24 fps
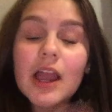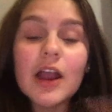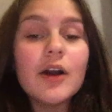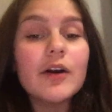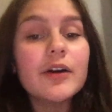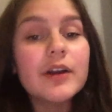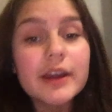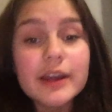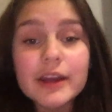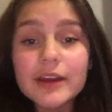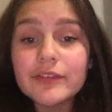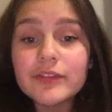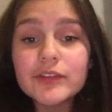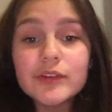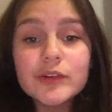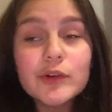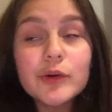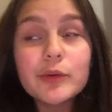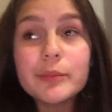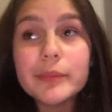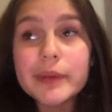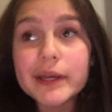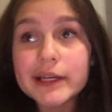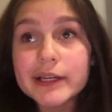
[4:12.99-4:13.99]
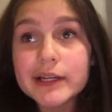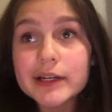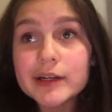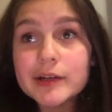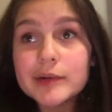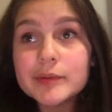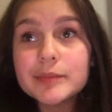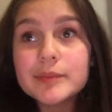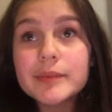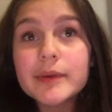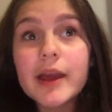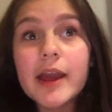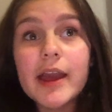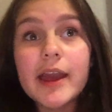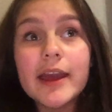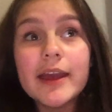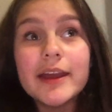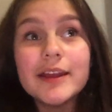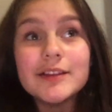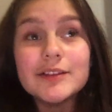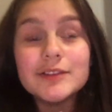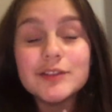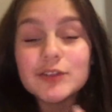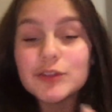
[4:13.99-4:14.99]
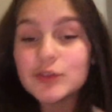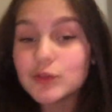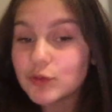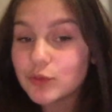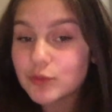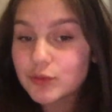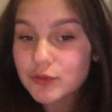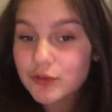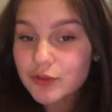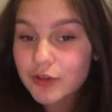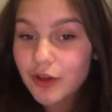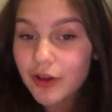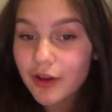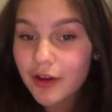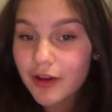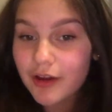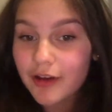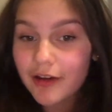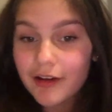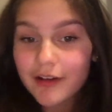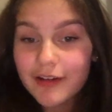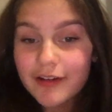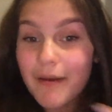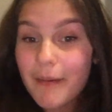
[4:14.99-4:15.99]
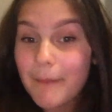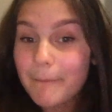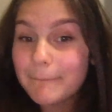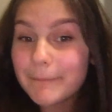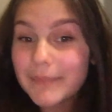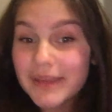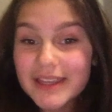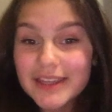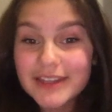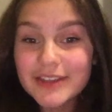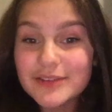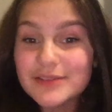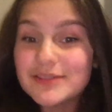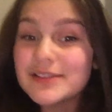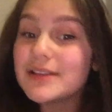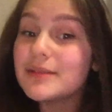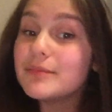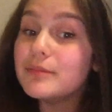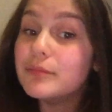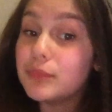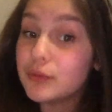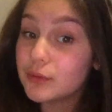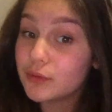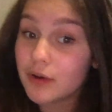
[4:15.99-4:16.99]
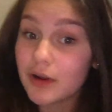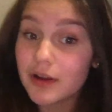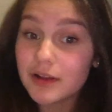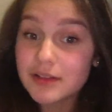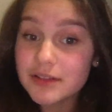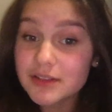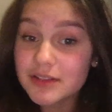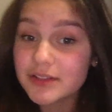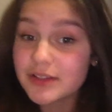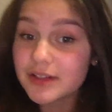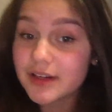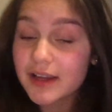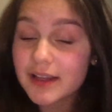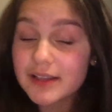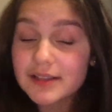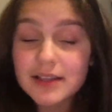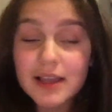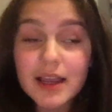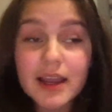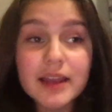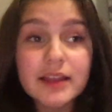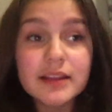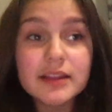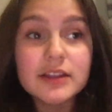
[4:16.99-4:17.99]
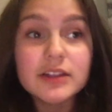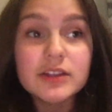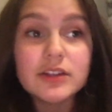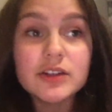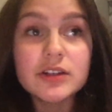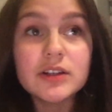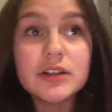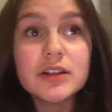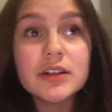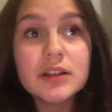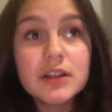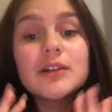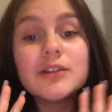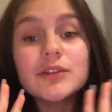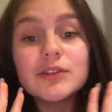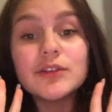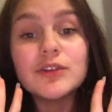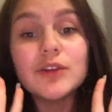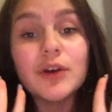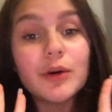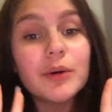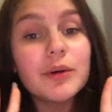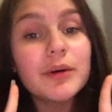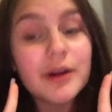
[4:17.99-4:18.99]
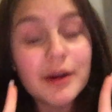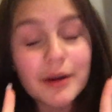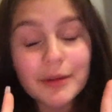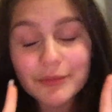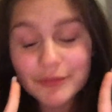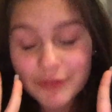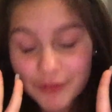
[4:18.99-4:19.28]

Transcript: Okay, if you know makeup and you saw me using bronzer as highlighter, don't come